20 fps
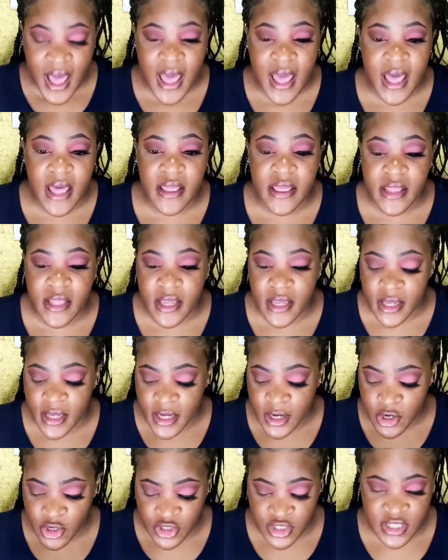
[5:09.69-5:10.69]

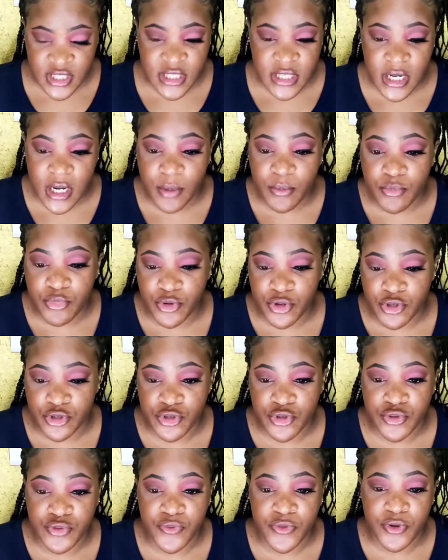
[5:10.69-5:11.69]
any concealer brush
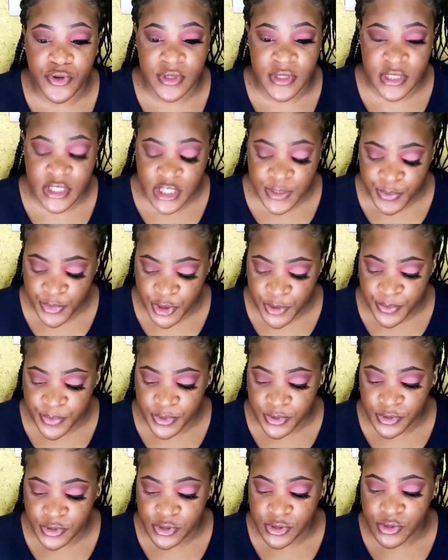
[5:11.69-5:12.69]
for this
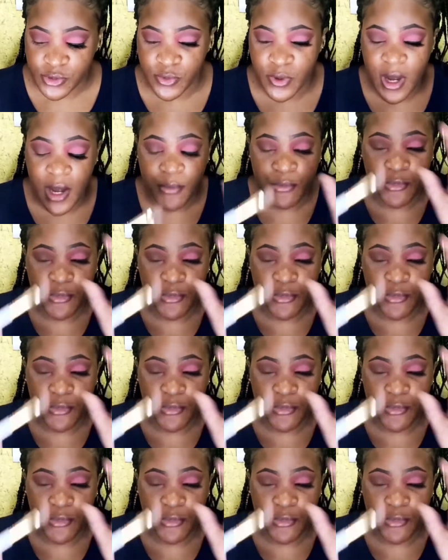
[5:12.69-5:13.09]
purpose, so